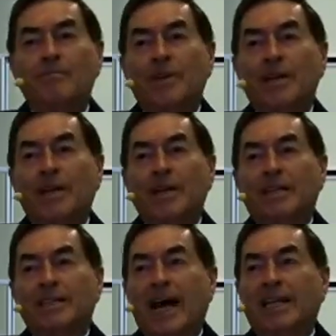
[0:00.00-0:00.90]

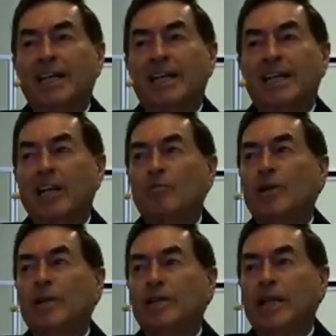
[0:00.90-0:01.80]
that he will
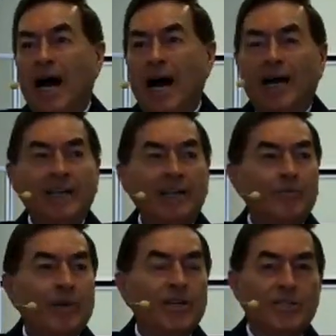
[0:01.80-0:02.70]
die with his
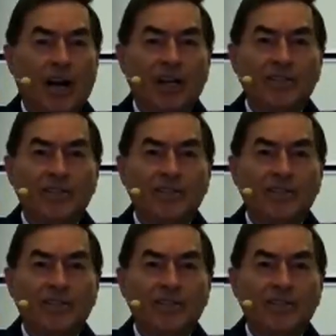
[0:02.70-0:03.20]
sons.